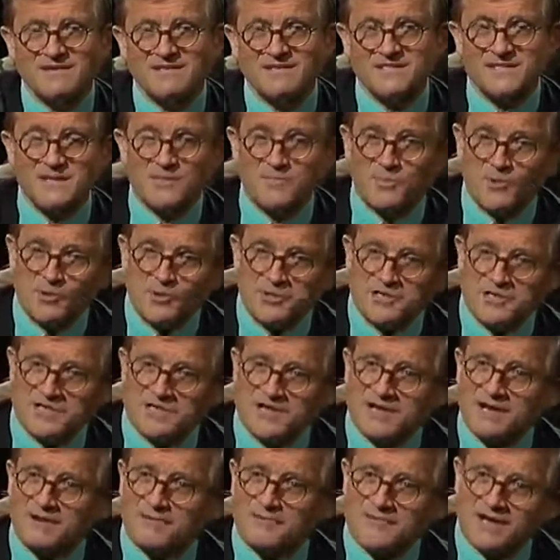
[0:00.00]
as I
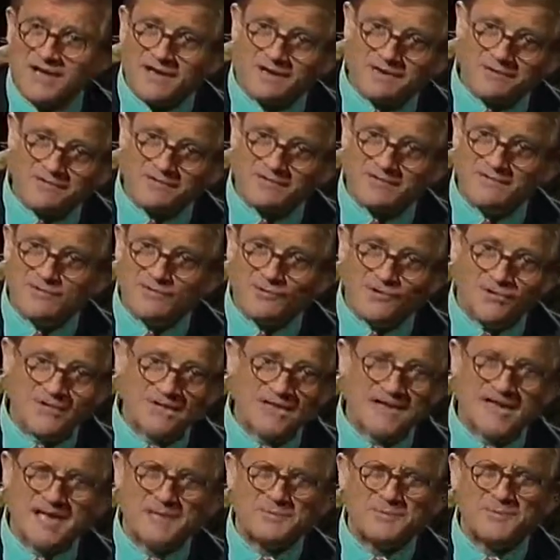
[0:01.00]
pointed out, that Royal
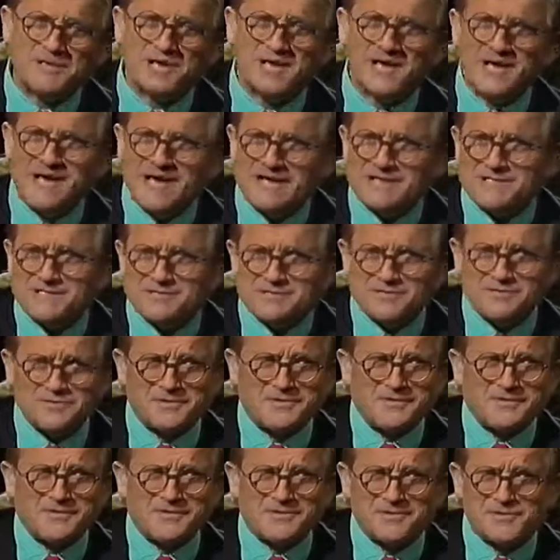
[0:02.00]
Academy
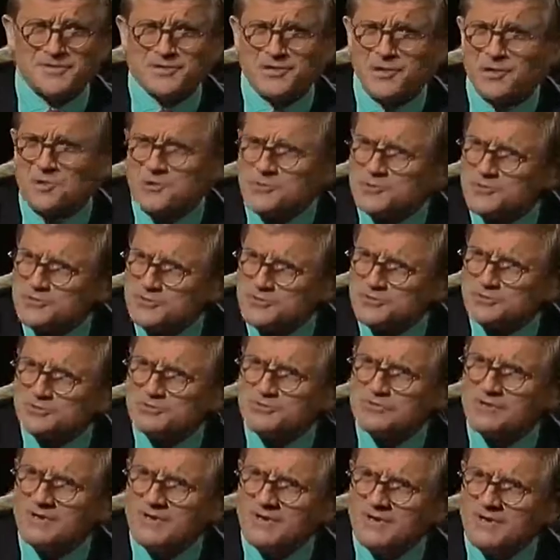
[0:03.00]
catalogue, it showed
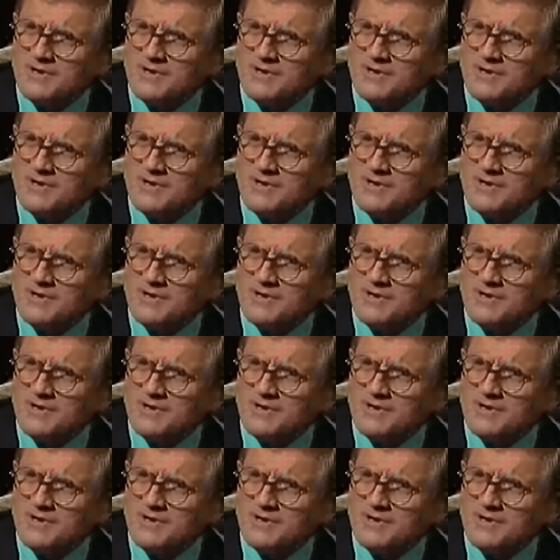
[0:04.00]
you